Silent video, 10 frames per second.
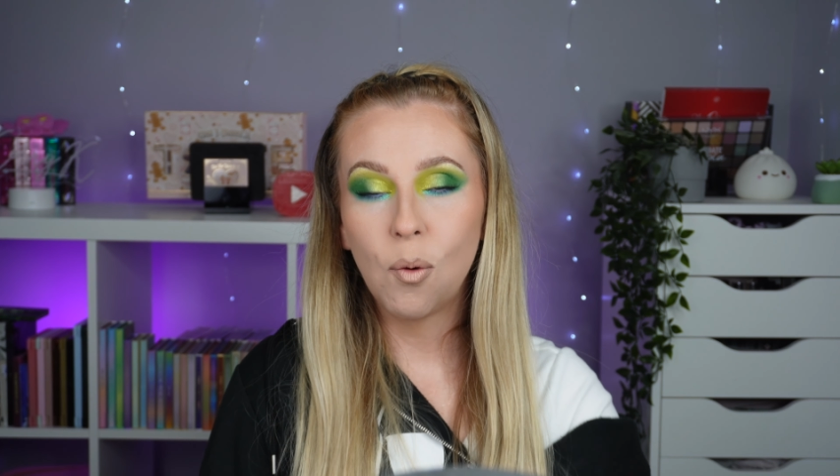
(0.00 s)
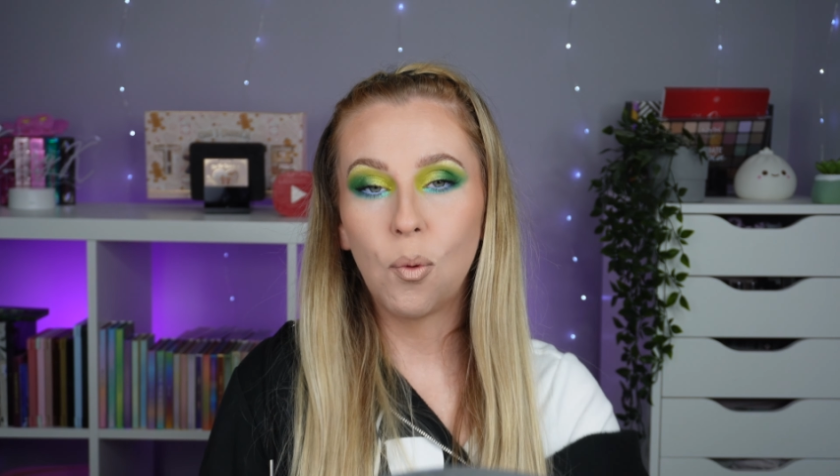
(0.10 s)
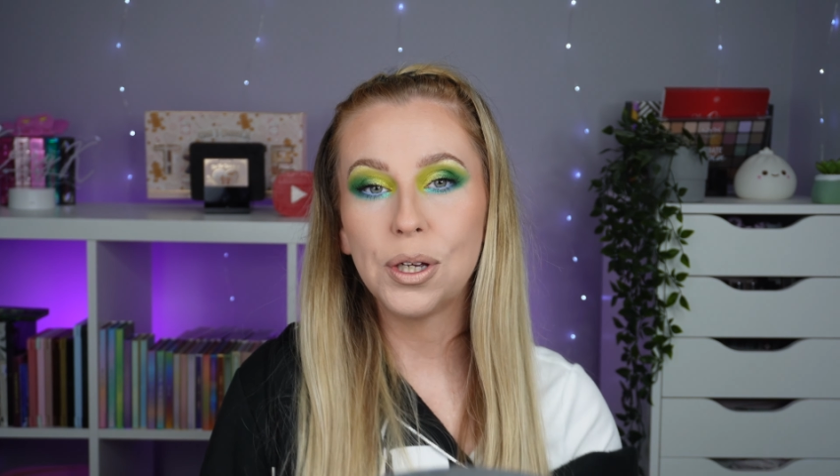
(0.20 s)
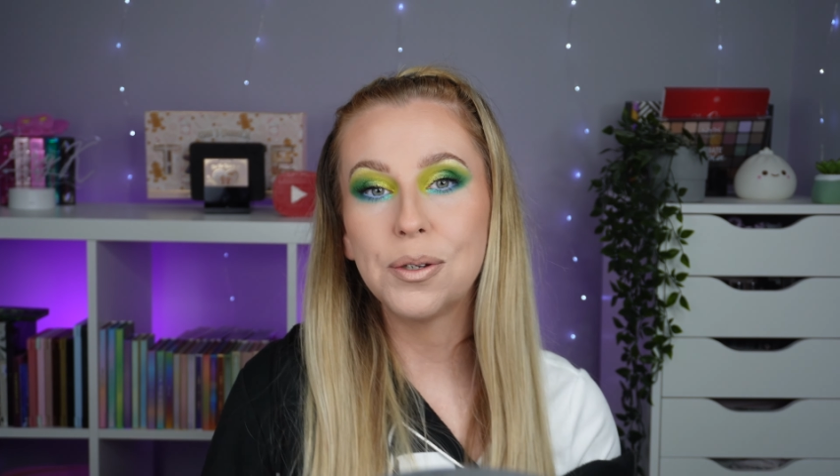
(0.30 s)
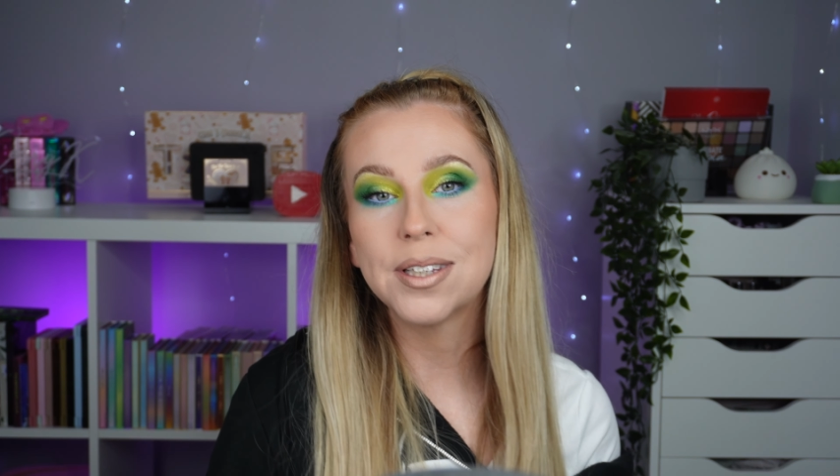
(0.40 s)

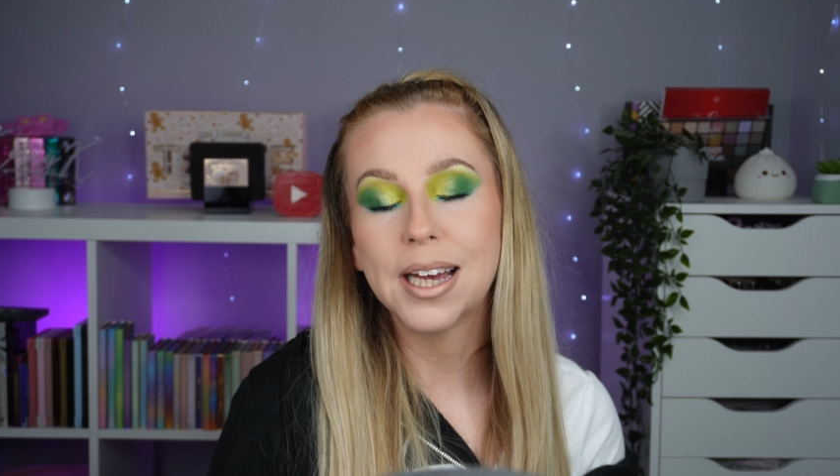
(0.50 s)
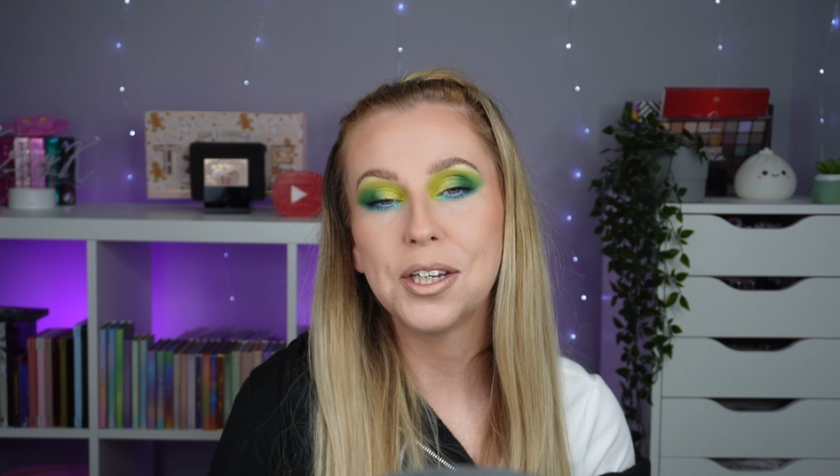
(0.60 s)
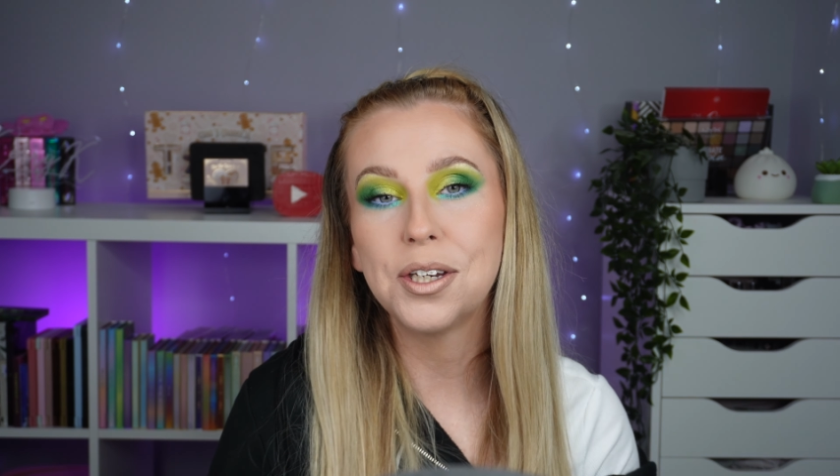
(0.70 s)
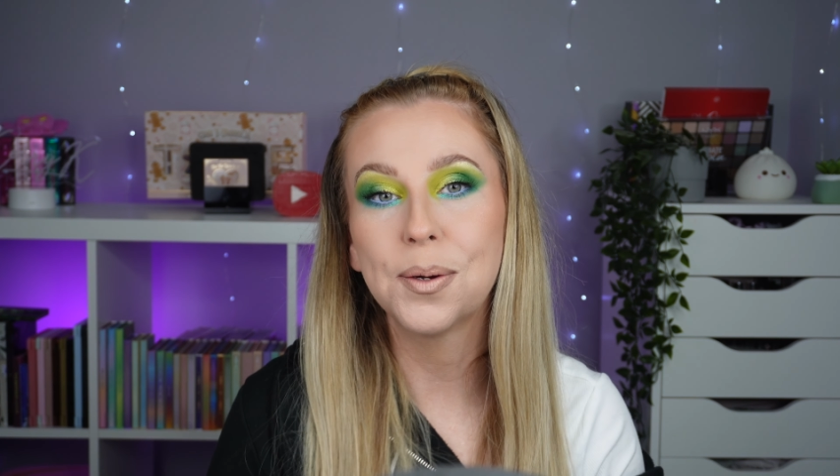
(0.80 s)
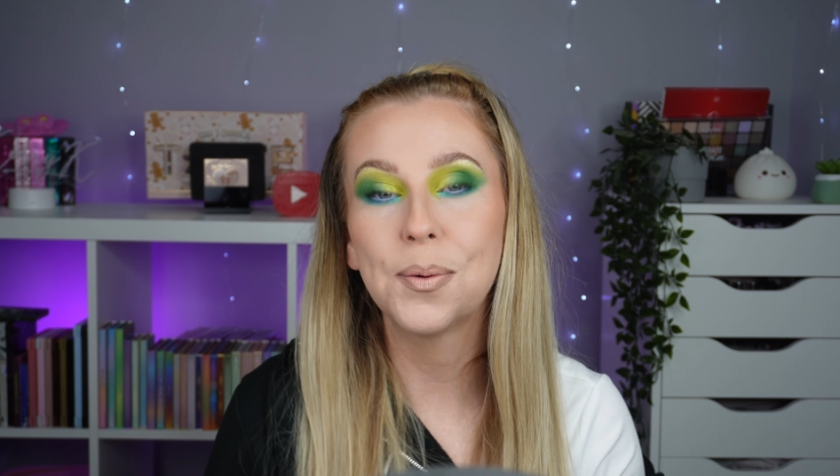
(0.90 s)
what you decide
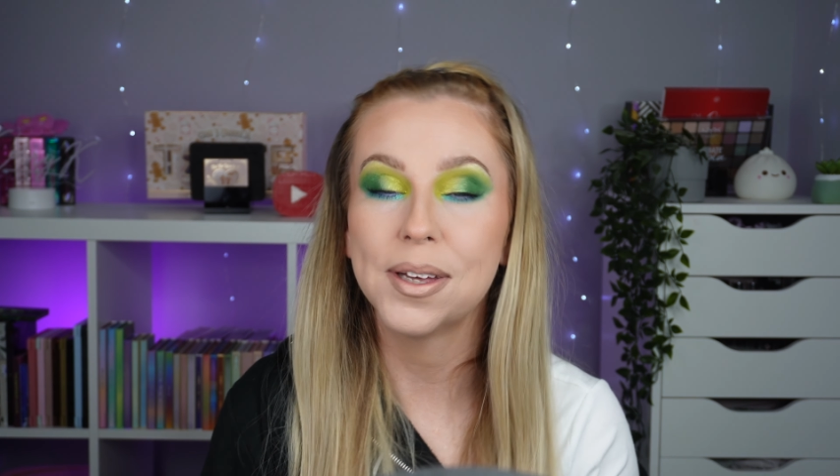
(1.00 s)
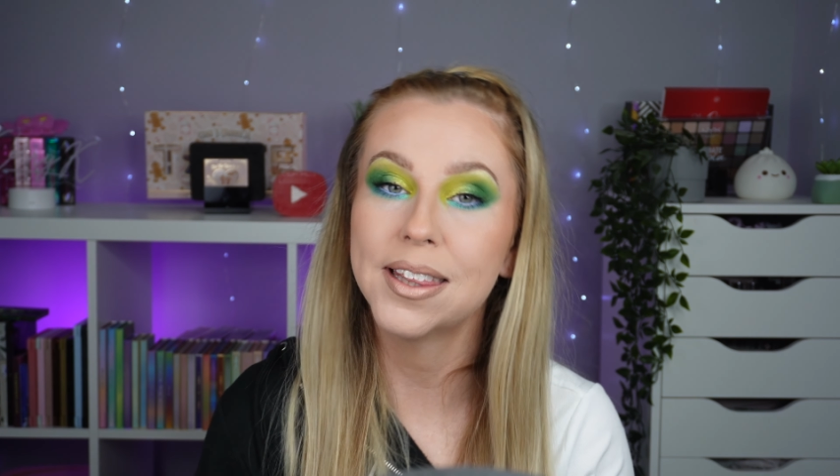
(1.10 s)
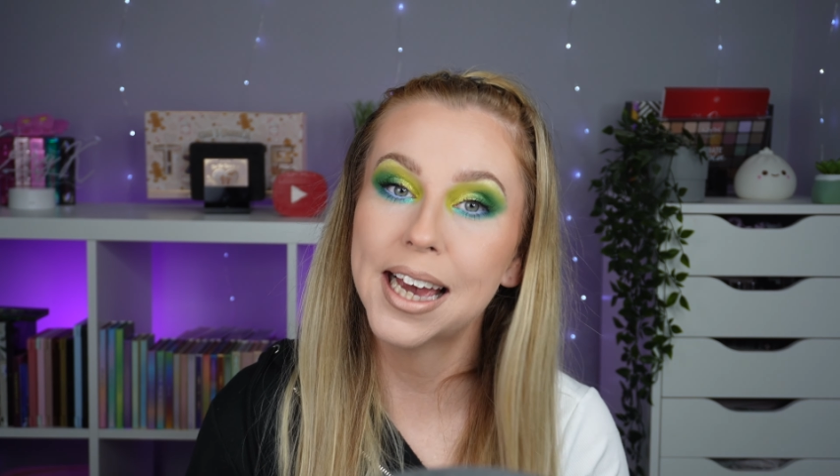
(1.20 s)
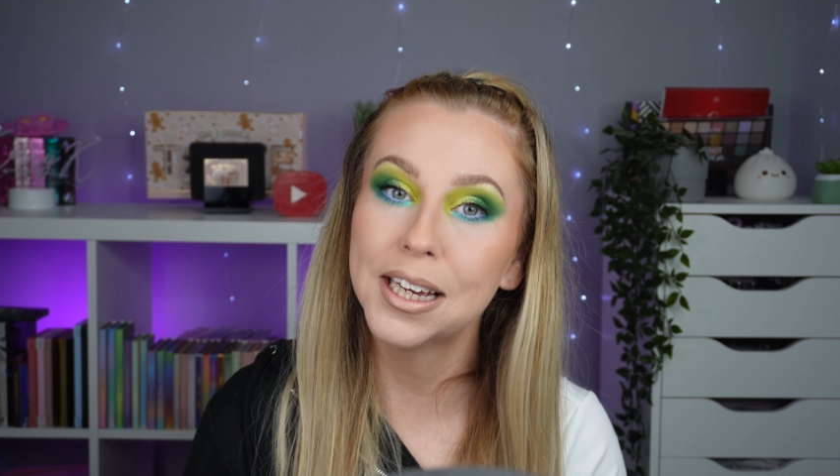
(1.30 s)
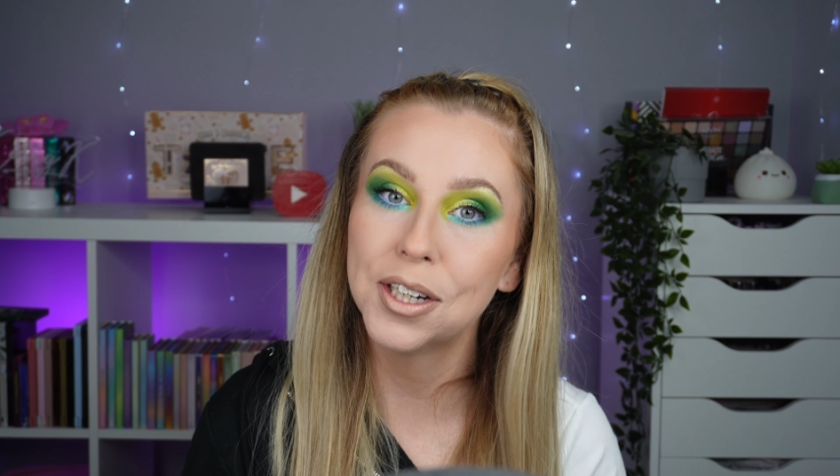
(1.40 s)
to do with
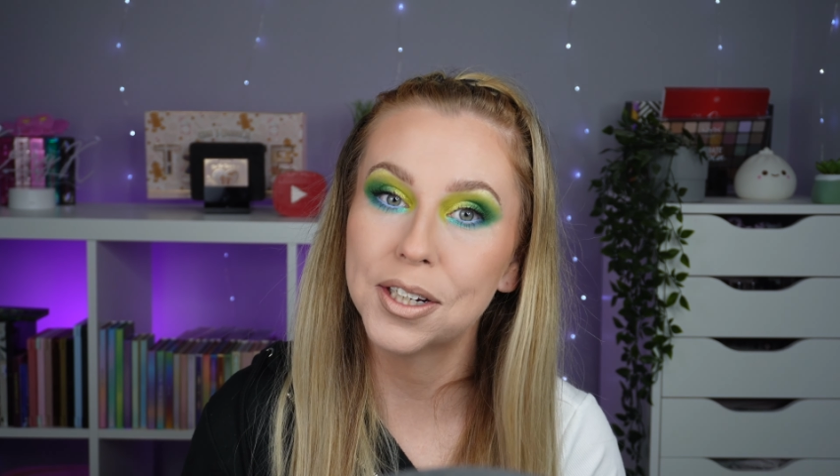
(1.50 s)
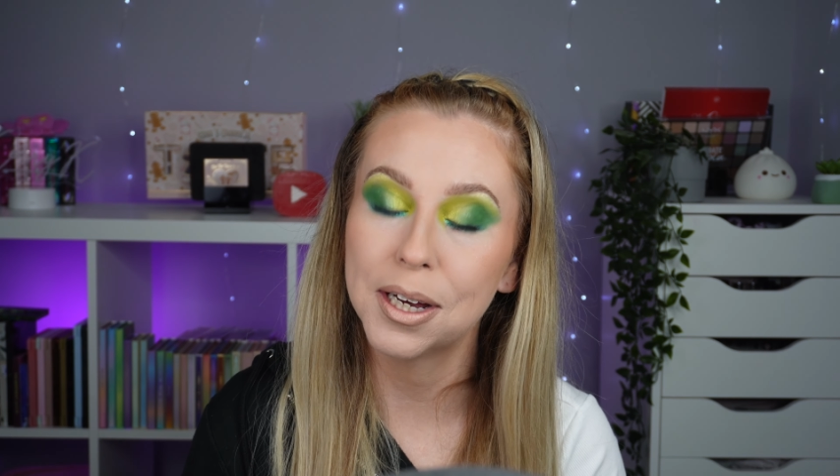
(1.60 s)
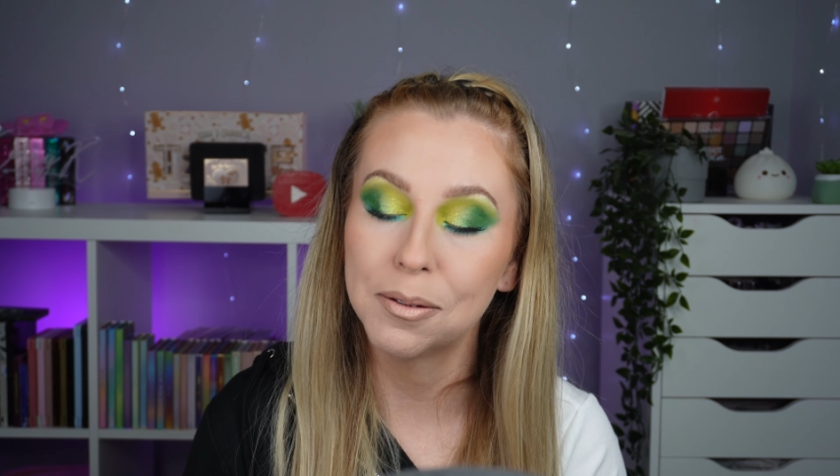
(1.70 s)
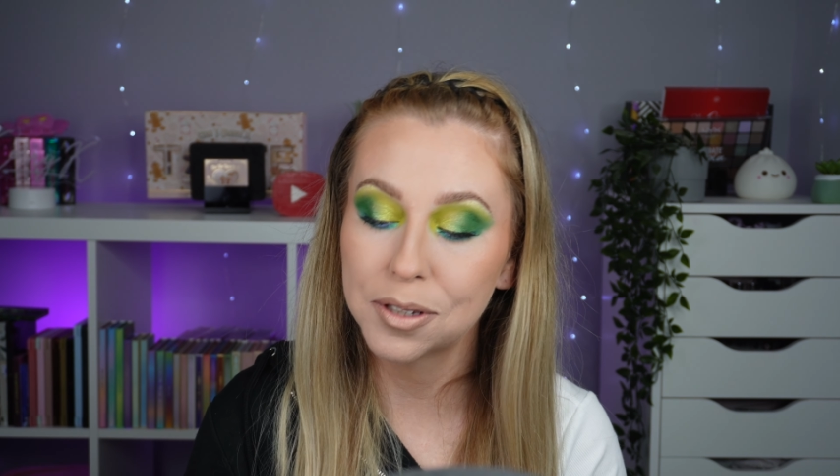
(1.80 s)
the eyeshadow.